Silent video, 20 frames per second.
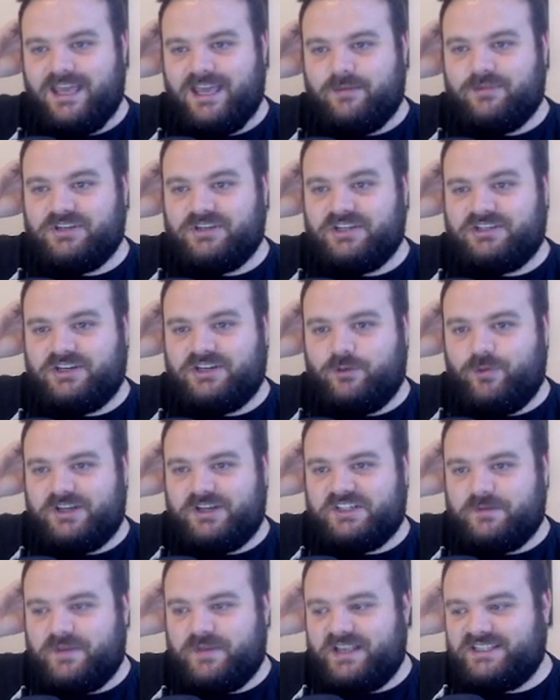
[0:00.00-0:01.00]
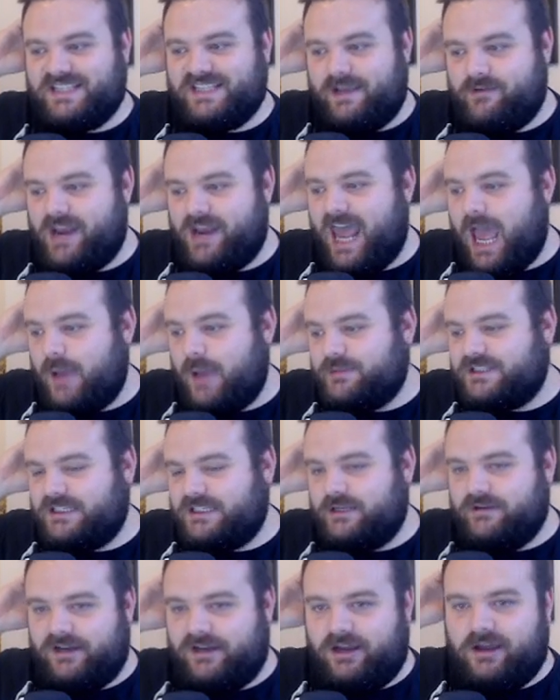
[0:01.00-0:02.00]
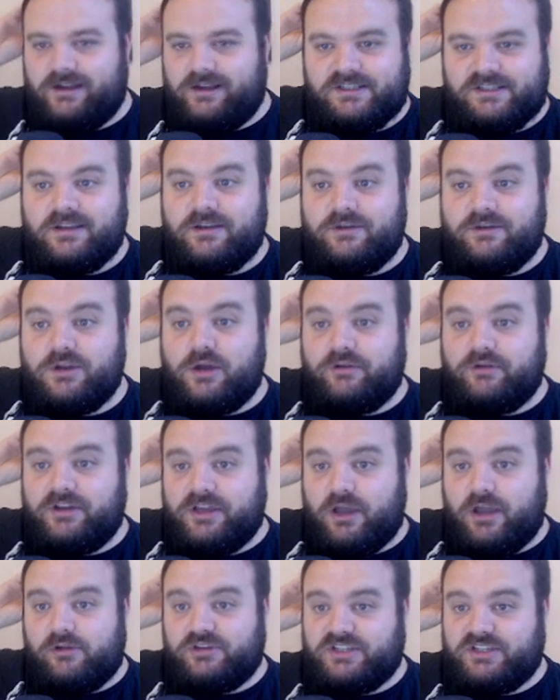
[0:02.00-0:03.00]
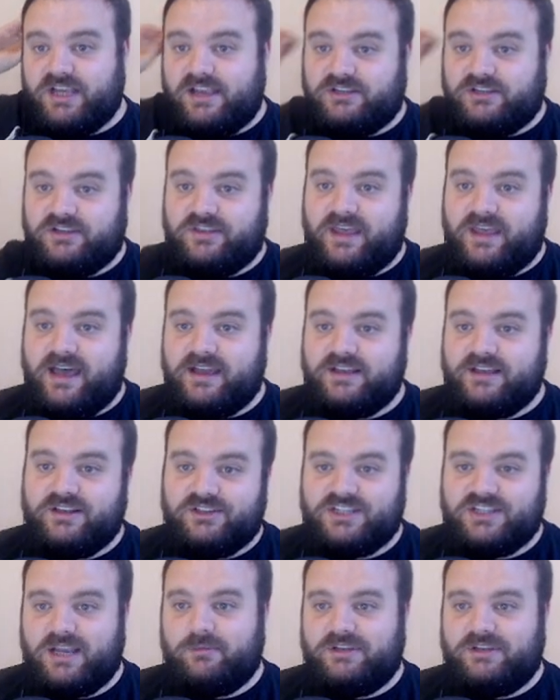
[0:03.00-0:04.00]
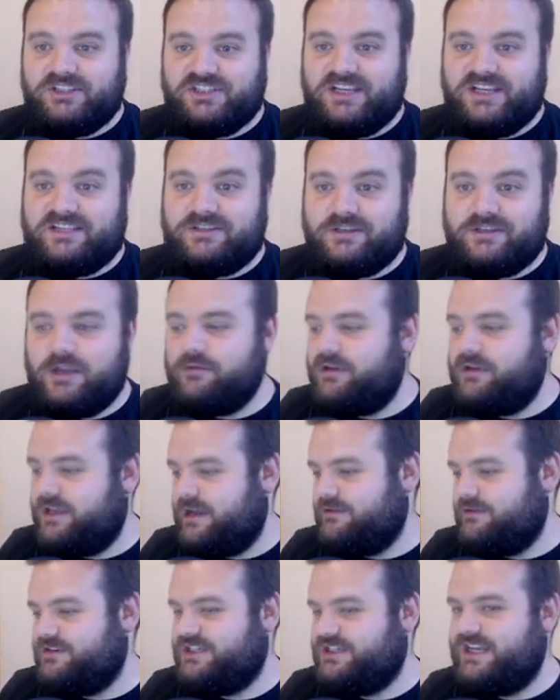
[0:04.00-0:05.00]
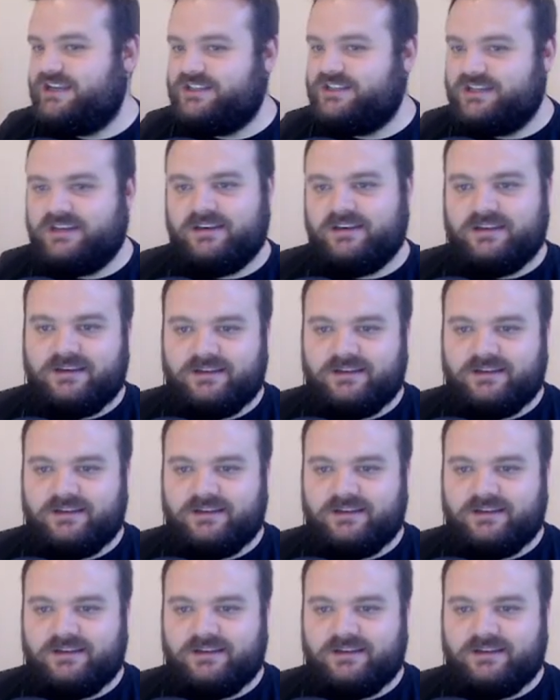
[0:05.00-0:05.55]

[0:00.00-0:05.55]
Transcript: Magician and Witch should be a 7? Absolutely not. No negotiation there. Shameless Cheese, no negotiation.